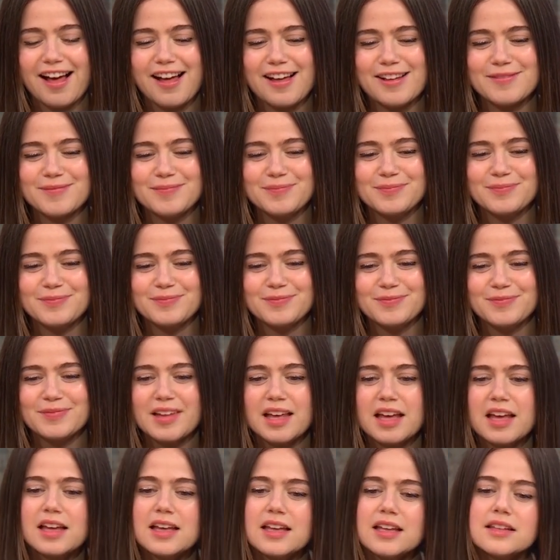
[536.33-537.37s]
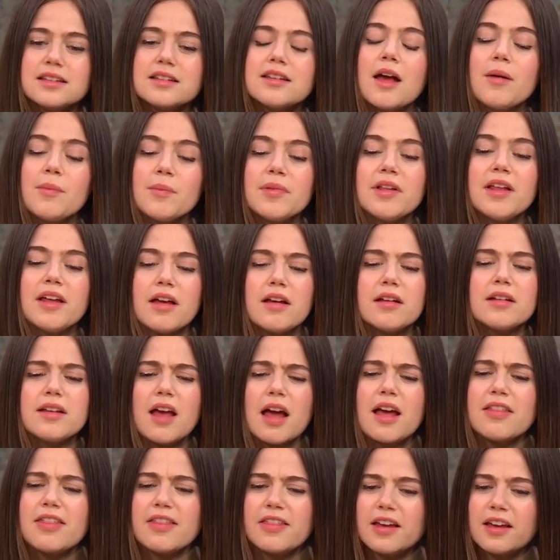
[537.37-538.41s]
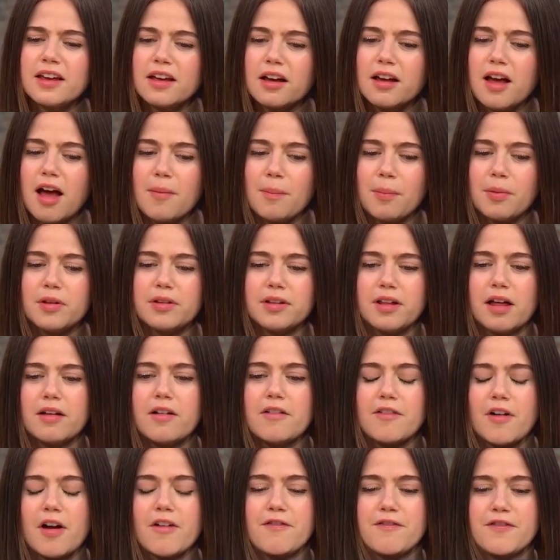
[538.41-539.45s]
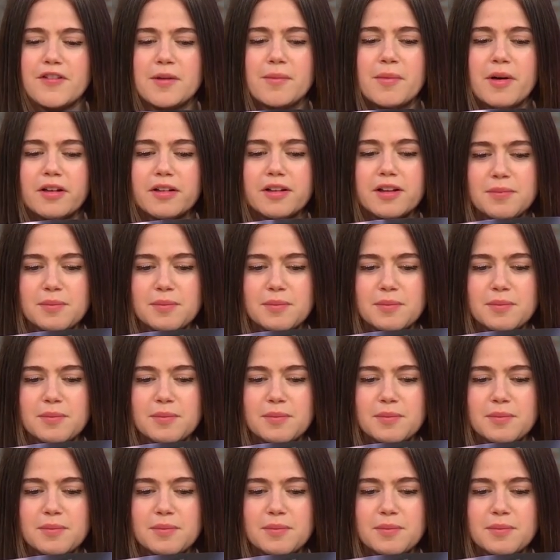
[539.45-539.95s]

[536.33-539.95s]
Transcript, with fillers: Um. Some, I think a couple of, of female